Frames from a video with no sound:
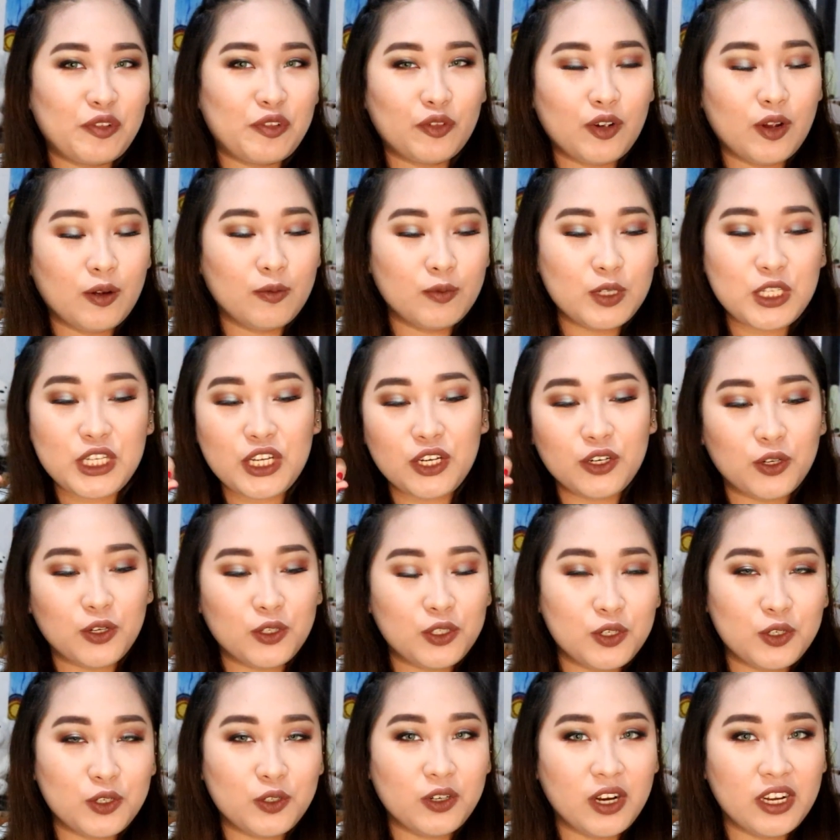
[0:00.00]
From zero
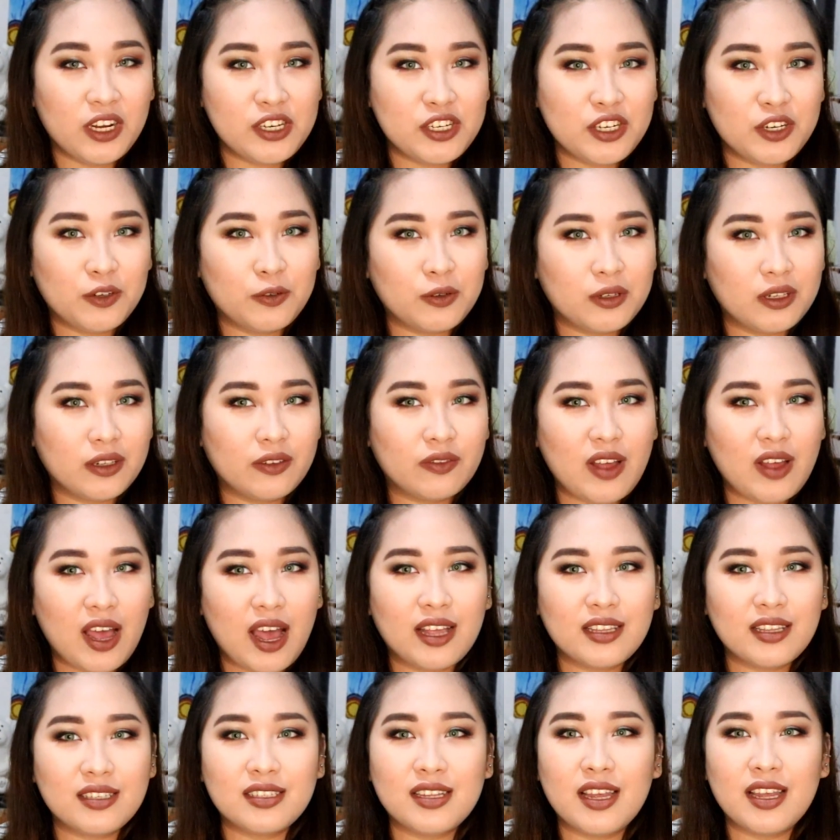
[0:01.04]
to grungy real
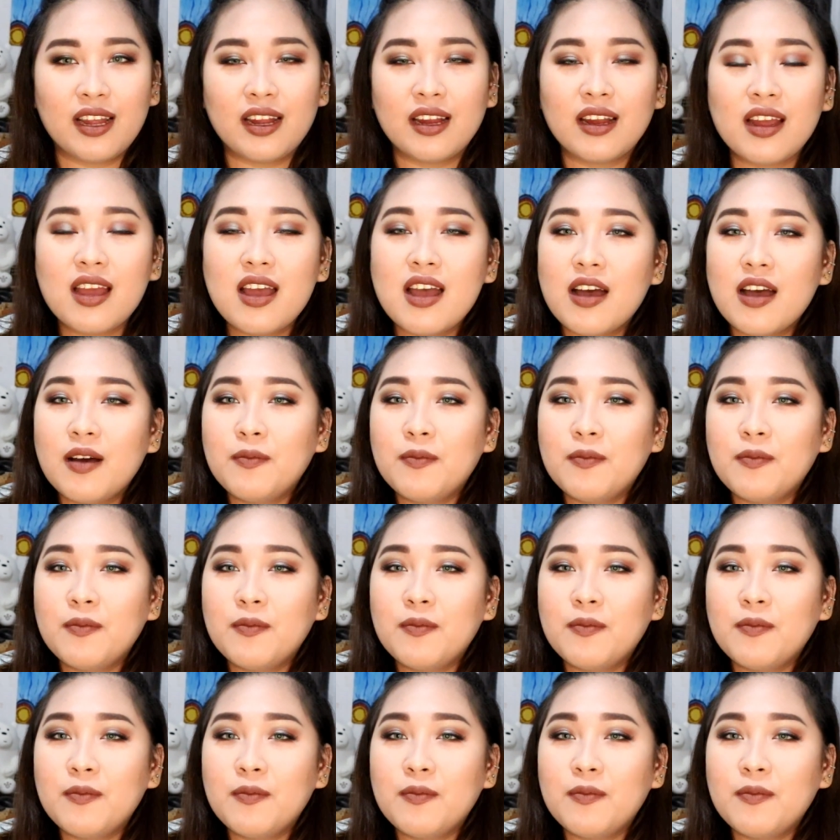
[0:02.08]
fast there.